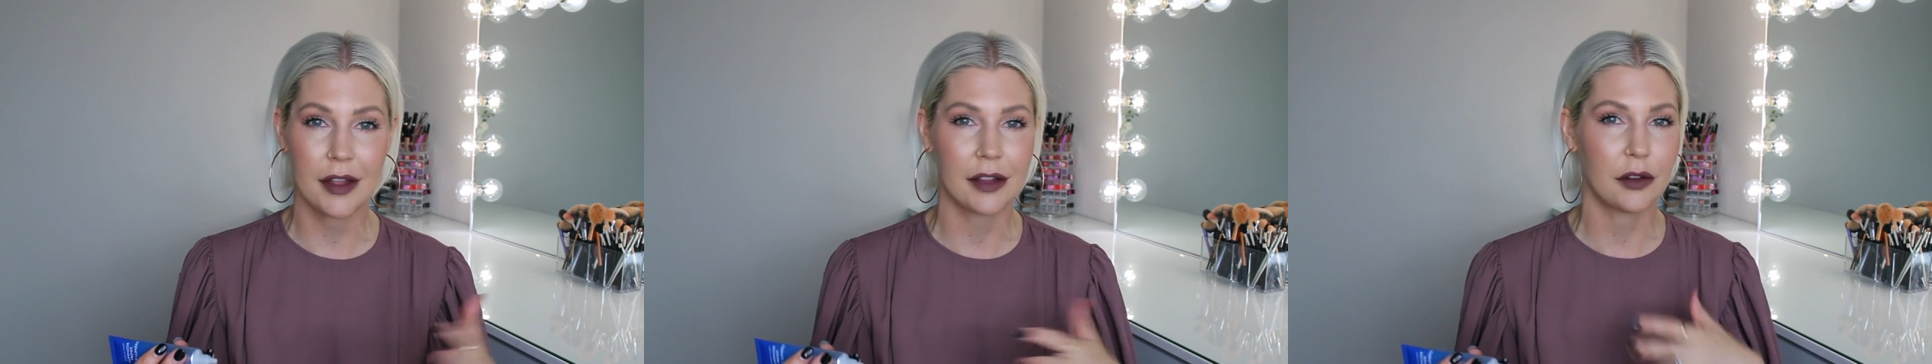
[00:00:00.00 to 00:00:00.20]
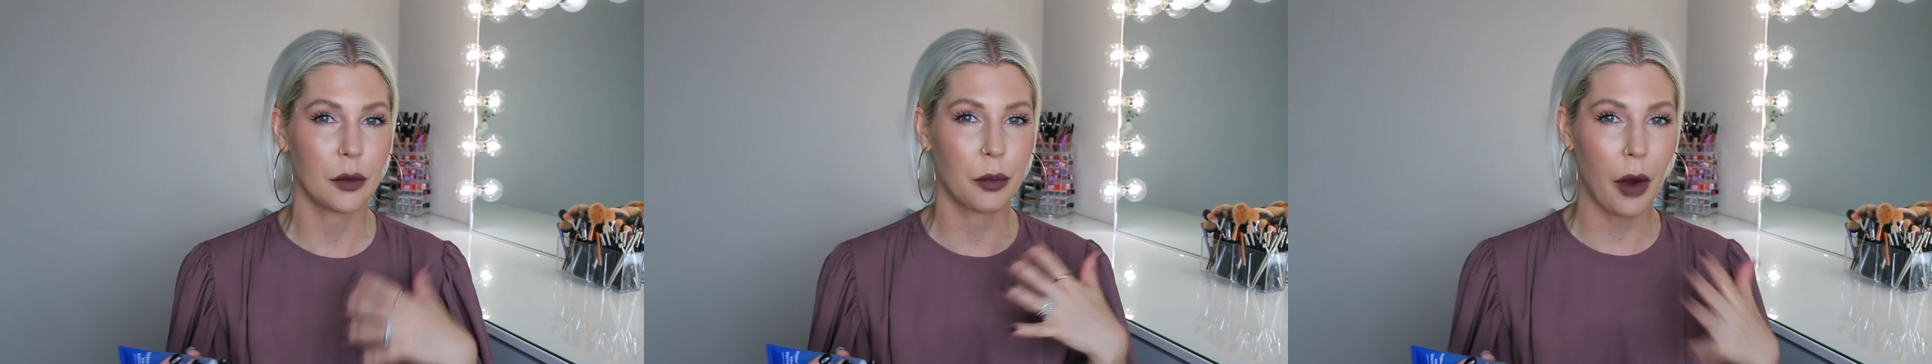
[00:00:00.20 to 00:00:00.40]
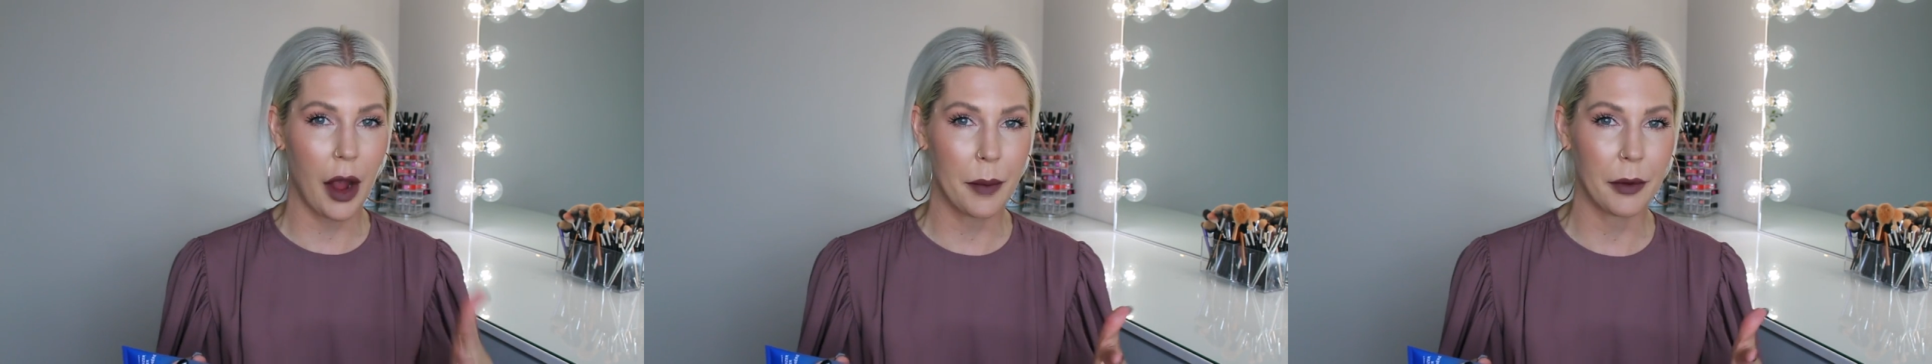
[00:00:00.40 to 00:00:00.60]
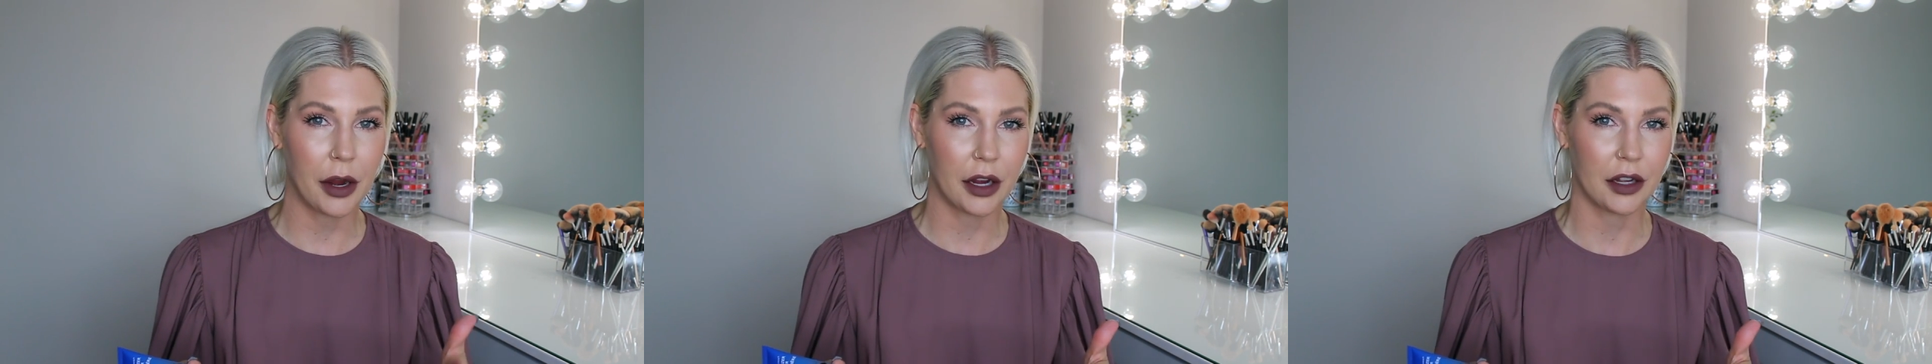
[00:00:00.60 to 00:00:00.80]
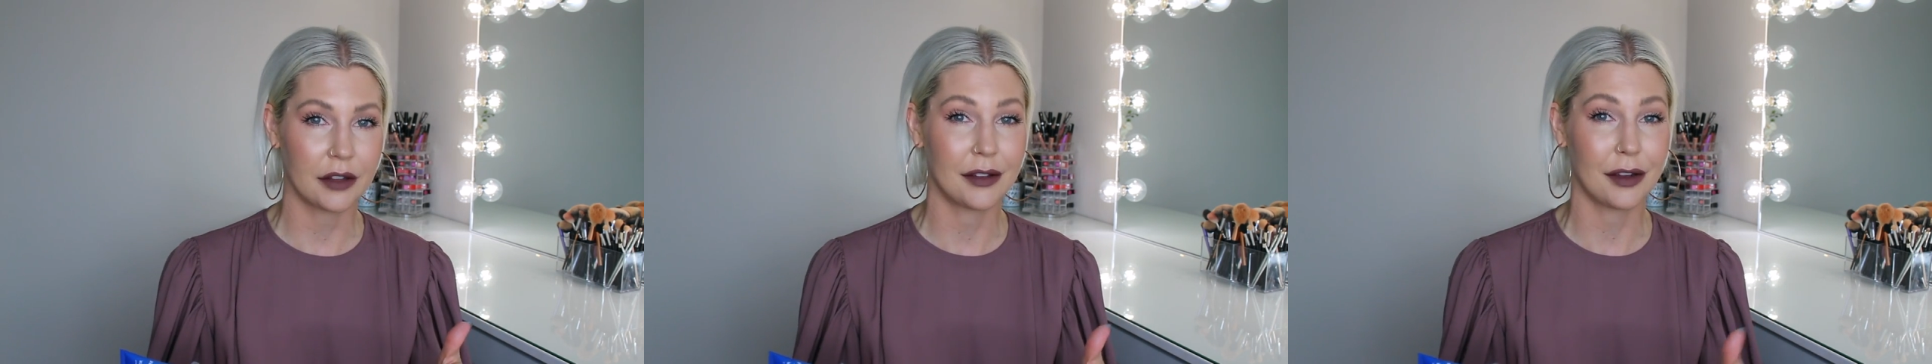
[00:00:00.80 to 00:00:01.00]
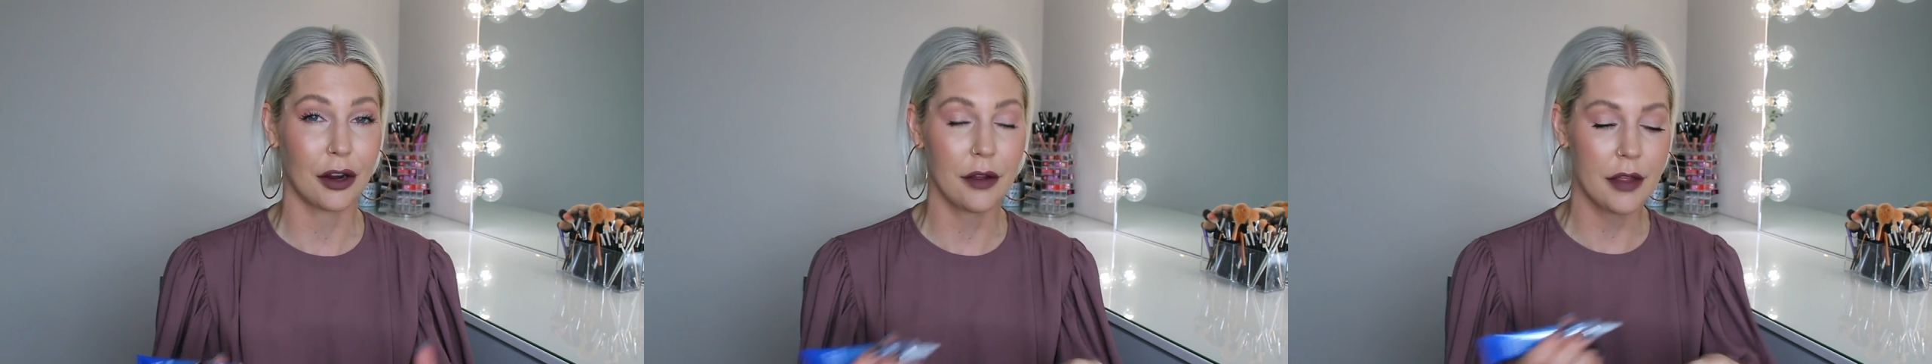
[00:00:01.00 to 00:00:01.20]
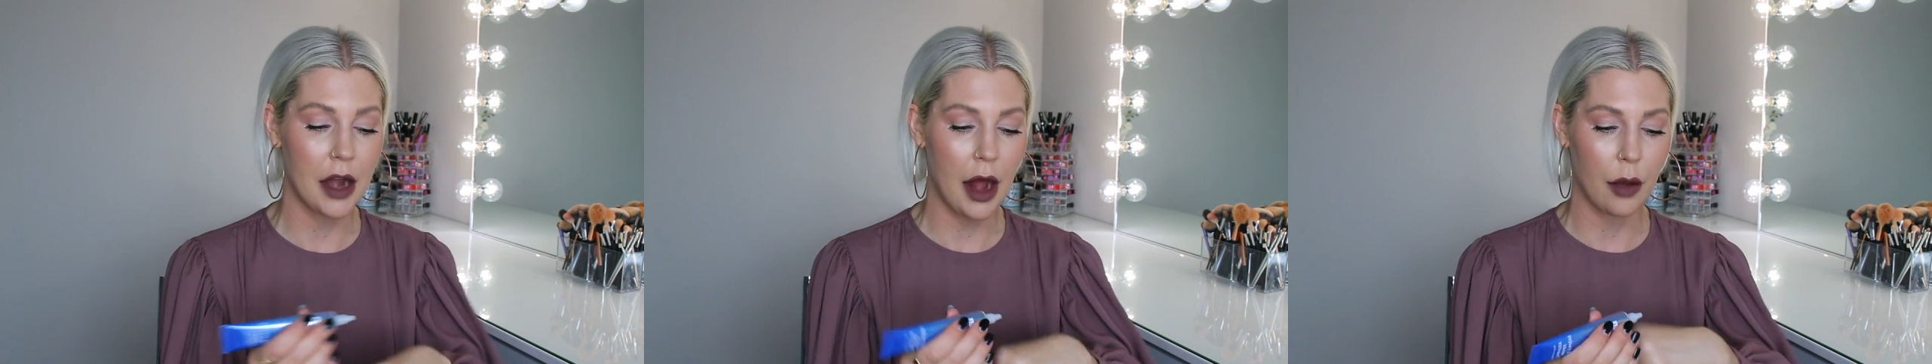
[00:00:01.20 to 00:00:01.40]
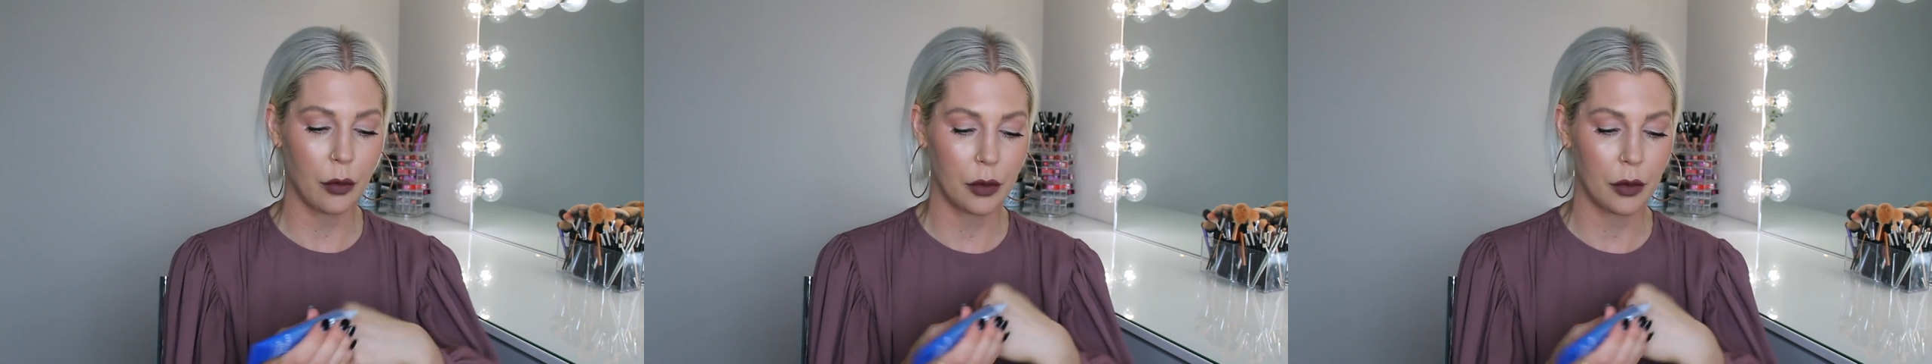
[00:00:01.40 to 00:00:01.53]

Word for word: and that's your primary concern that